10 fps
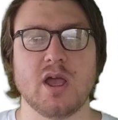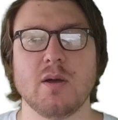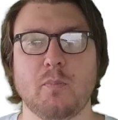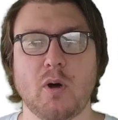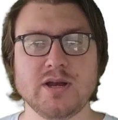
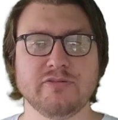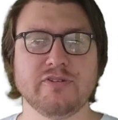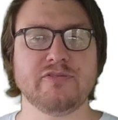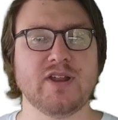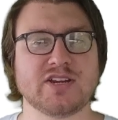Point of
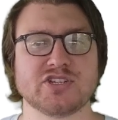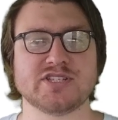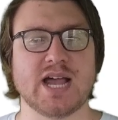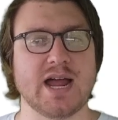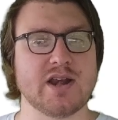
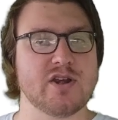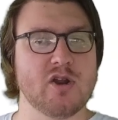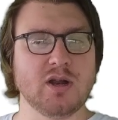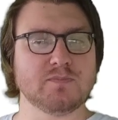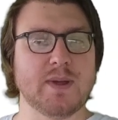inflections are
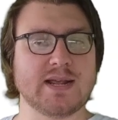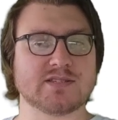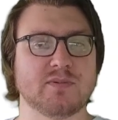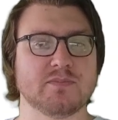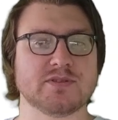not
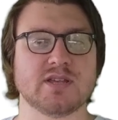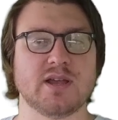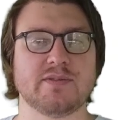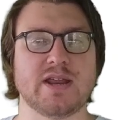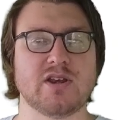maximums,
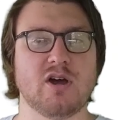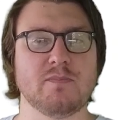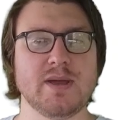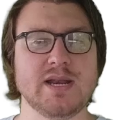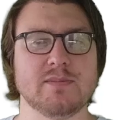they're not
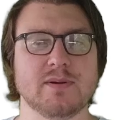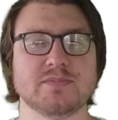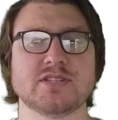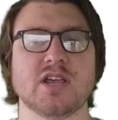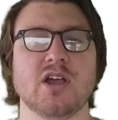
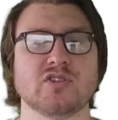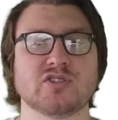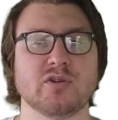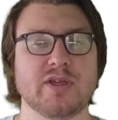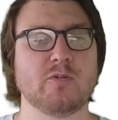minimums,
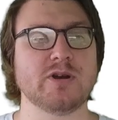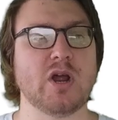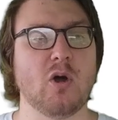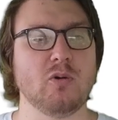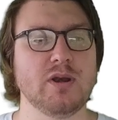so they would
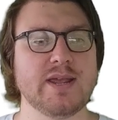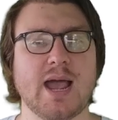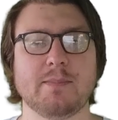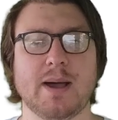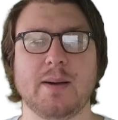only
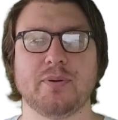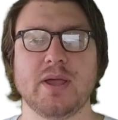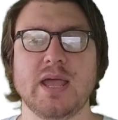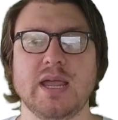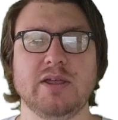come up
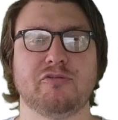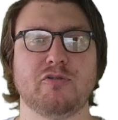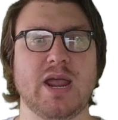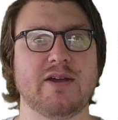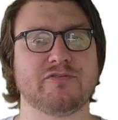if we
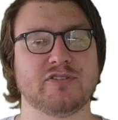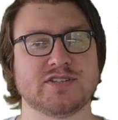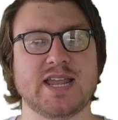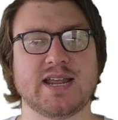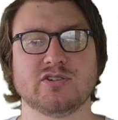have the
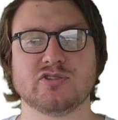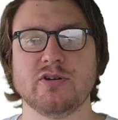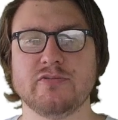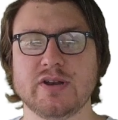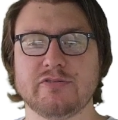second
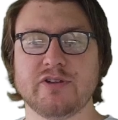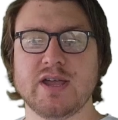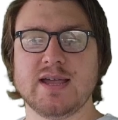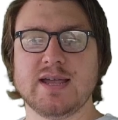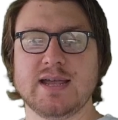derivative
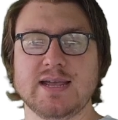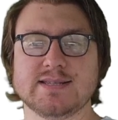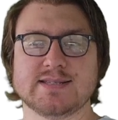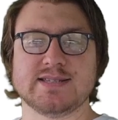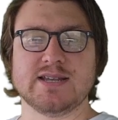
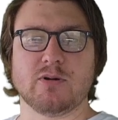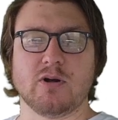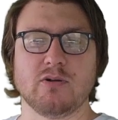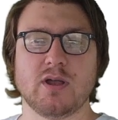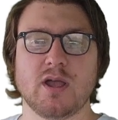is
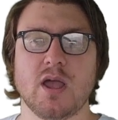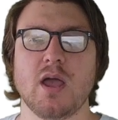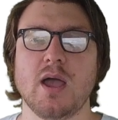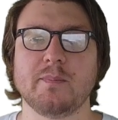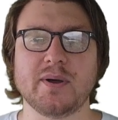0.
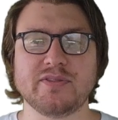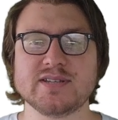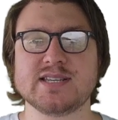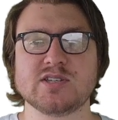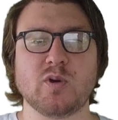But
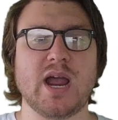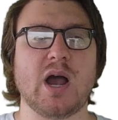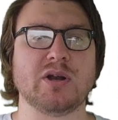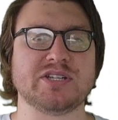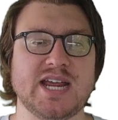this is where
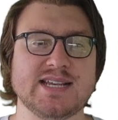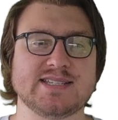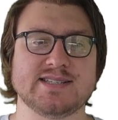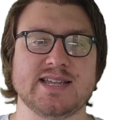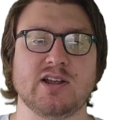our test
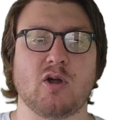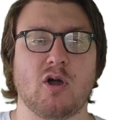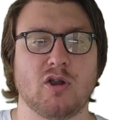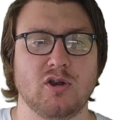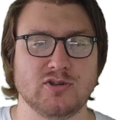is
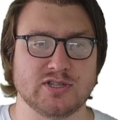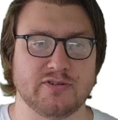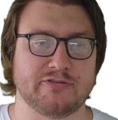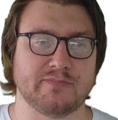inconclusive.